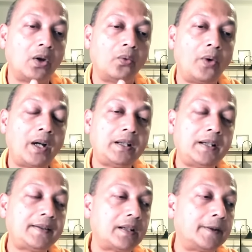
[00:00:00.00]
One
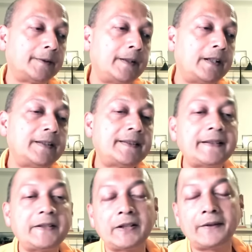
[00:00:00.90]
is
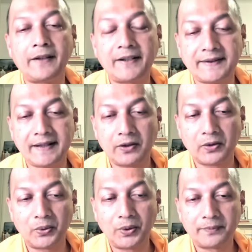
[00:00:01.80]
renunciation of lust and
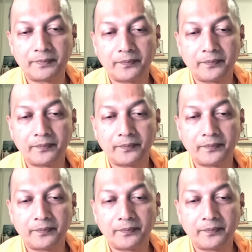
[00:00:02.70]
gold.